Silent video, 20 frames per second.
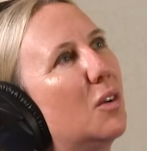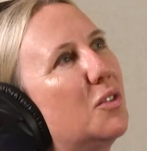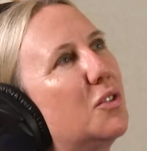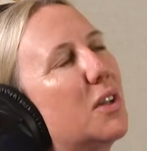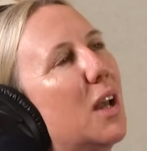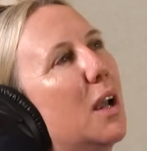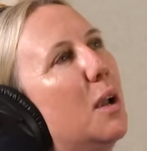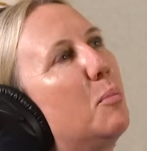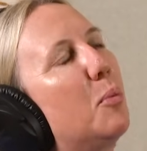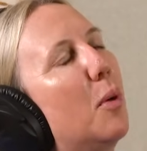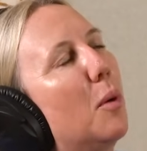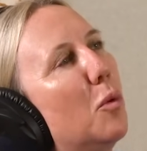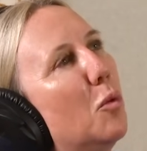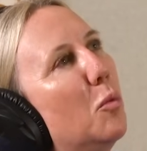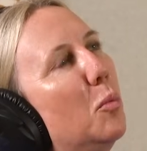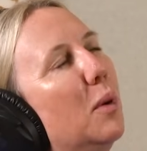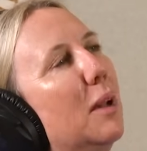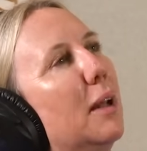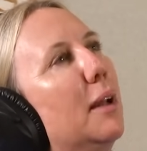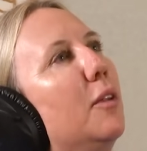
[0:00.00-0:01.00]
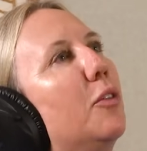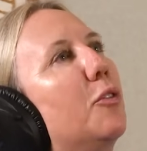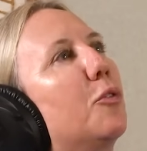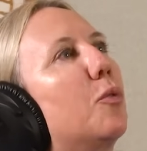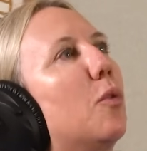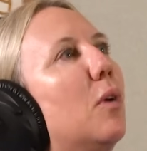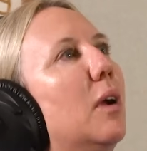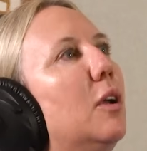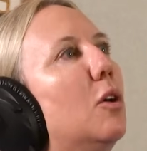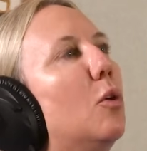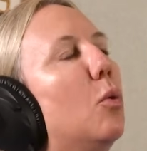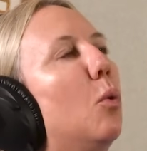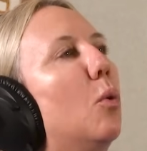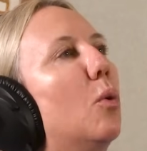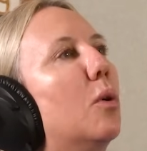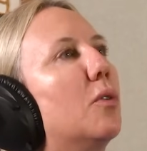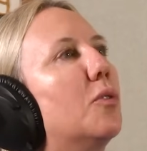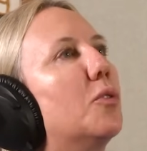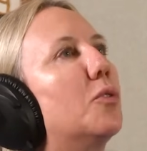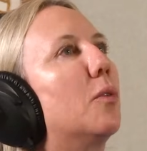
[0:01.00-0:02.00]
say probably
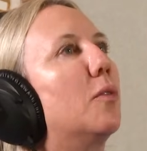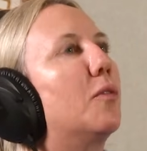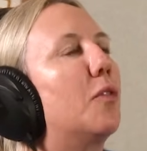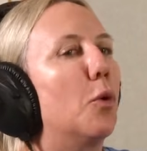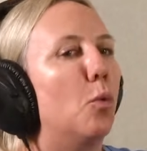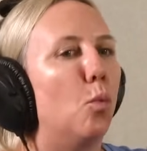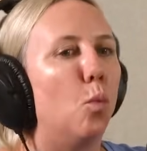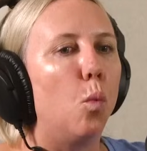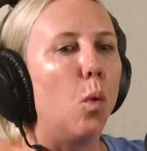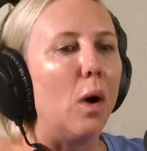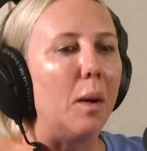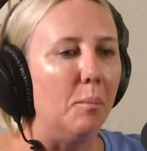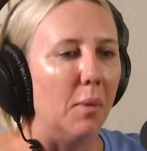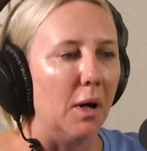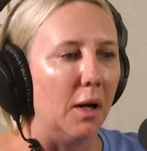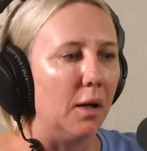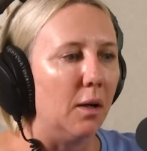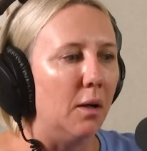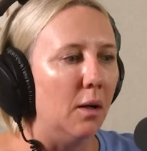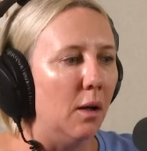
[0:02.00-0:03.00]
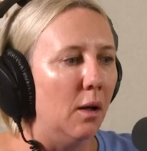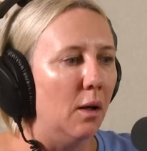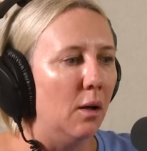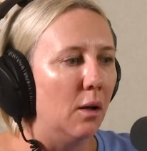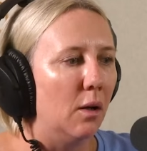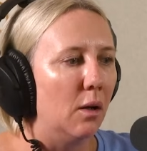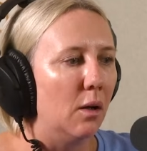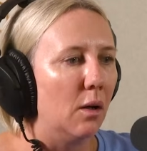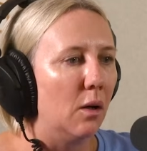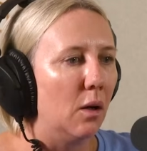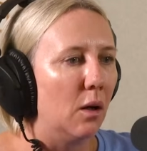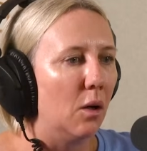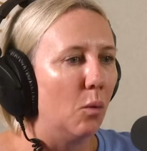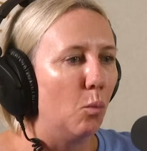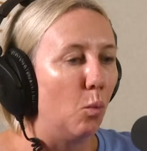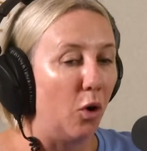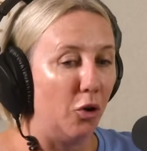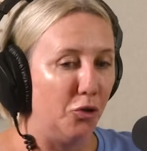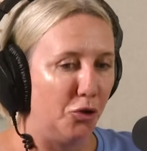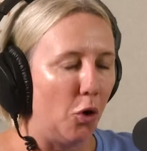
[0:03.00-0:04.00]
3/4 of the women
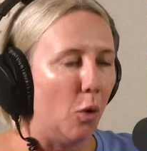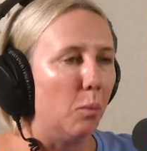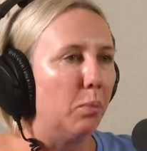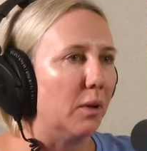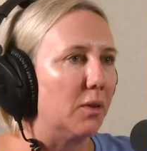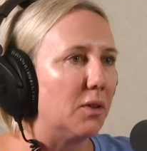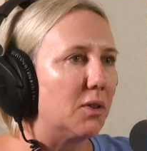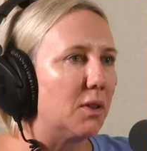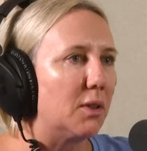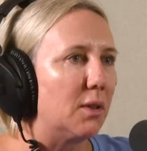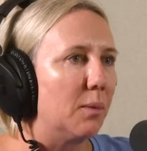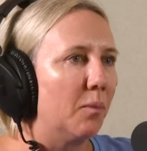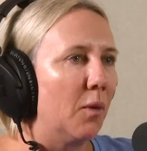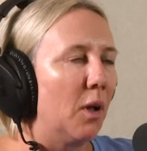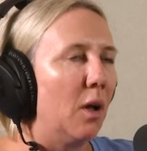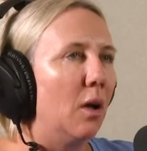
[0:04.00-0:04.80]
were jobless.